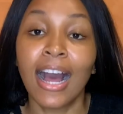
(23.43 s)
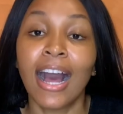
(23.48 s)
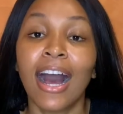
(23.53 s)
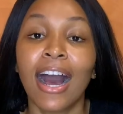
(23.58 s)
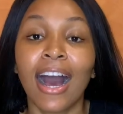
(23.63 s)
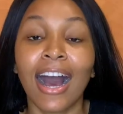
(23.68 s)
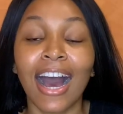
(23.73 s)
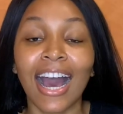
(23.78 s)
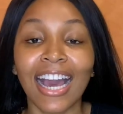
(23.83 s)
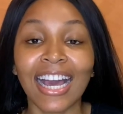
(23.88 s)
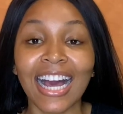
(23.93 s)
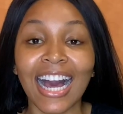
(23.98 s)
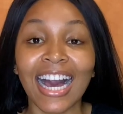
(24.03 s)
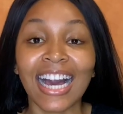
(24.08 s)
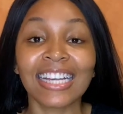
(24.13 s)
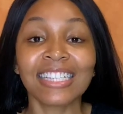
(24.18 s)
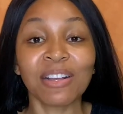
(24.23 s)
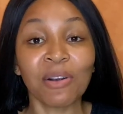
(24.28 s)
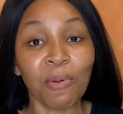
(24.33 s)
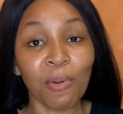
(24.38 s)

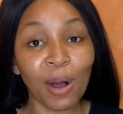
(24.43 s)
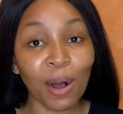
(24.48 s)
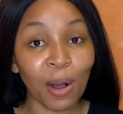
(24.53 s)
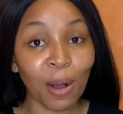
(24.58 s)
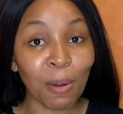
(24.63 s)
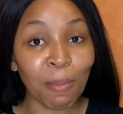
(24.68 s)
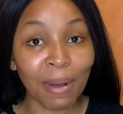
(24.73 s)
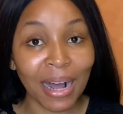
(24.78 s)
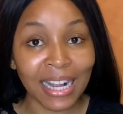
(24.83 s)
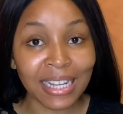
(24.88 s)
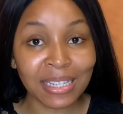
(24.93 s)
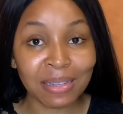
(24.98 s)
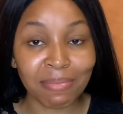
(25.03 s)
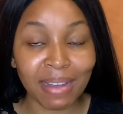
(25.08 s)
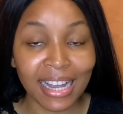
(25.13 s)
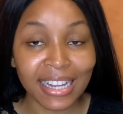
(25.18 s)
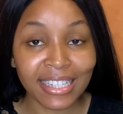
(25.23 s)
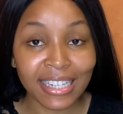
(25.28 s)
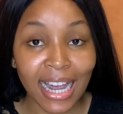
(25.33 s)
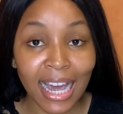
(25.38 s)
Hi guys, and welcome back to
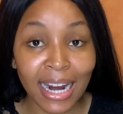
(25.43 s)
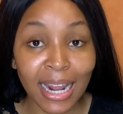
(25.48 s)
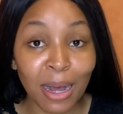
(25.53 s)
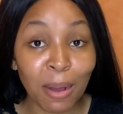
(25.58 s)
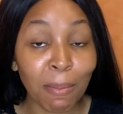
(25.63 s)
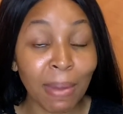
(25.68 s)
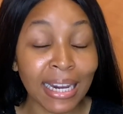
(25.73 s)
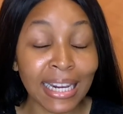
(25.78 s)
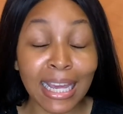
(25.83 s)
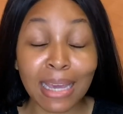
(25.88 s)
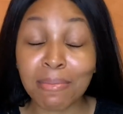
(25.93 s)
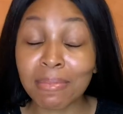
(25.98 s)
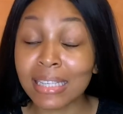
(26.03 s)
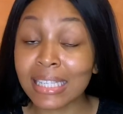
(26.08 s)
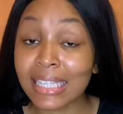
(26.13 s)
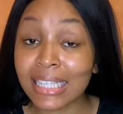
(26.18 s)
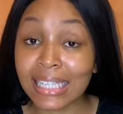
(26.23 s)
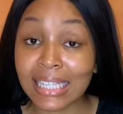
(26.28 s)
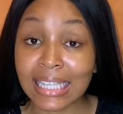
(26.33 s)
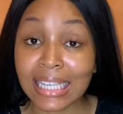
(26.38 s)
my channel. My name
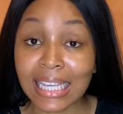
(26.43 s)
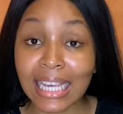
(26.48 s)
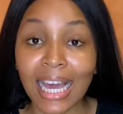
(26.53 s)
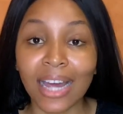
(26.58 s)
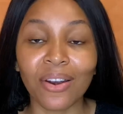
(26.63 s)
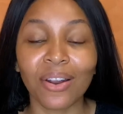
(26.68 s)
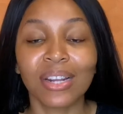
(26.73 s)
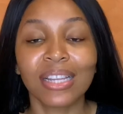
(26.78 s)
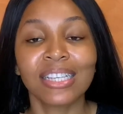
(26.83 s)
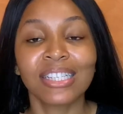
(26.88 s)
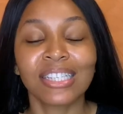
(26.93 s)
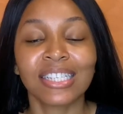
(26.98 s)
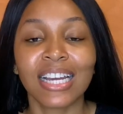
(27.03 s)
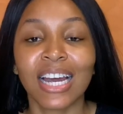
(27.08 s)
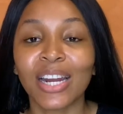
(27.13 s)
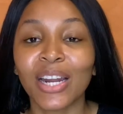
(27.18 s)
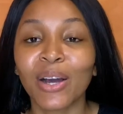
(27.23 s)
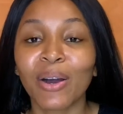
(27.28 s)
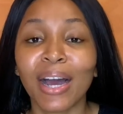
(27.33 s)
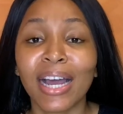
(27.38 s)
is Z, and on this
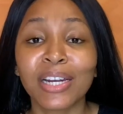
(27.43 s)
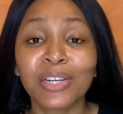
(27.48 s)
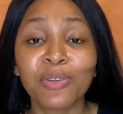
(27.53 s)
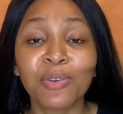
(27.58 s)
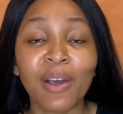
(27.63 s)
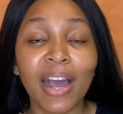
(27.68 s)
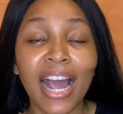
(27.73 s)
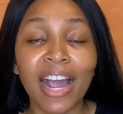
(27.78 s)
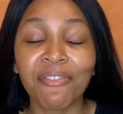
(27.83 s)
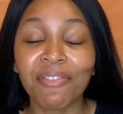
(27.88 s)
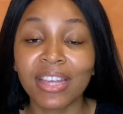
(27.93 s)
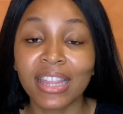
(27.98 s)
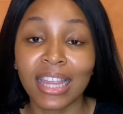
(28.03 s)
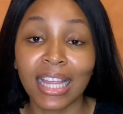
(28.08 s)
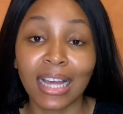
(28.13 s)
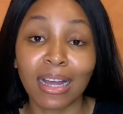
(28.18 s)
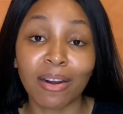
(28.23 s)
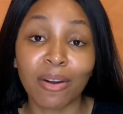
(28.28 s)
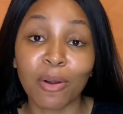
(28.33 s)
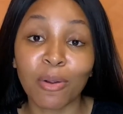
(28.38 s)
channel I do
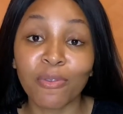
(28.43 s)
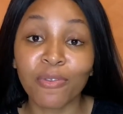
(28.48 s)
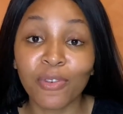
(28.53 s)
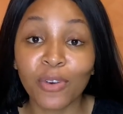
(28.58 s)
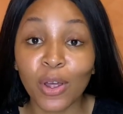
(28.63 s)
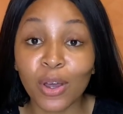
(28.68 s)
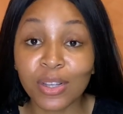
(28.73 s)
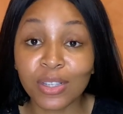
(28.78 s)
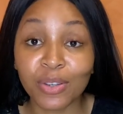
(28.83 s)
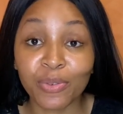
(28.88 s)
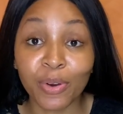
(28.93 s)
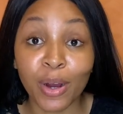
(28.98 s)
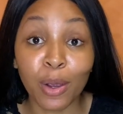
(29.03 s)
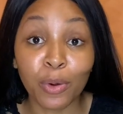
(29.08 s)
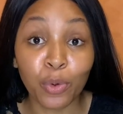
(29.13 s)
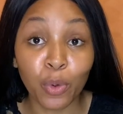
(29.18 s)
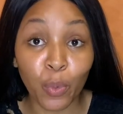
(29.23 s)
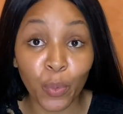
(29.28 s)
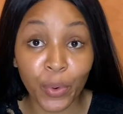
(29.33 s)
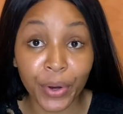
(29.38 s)
everything around vlogs
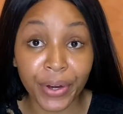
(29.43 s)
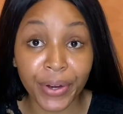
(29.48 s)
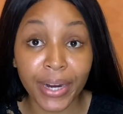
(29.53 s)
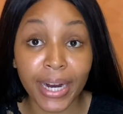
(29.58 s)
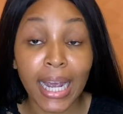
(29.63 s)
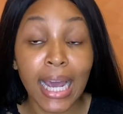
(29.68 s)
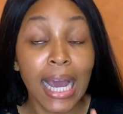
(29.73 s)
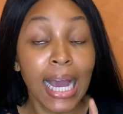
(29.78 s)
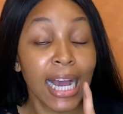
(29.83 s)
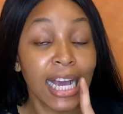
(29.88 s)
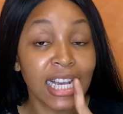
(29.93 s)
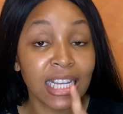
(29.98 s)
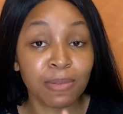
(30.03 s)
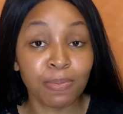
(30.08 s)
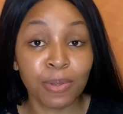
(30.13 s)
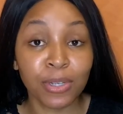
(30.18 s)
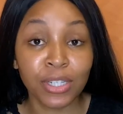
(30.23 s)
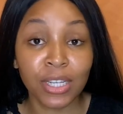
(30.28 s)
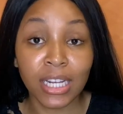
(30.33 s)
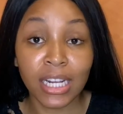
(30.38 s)
around Owerri,
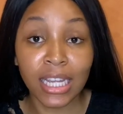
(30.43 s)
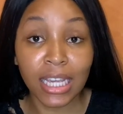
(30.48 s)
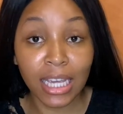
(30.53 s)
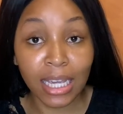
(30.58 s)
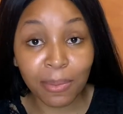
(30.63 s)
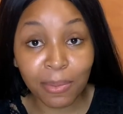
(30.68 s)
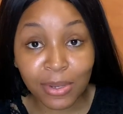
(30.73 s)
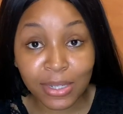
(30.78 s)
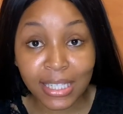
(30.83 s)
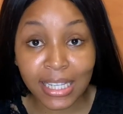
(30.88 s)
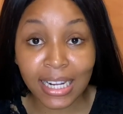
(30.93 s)
especially Imo State,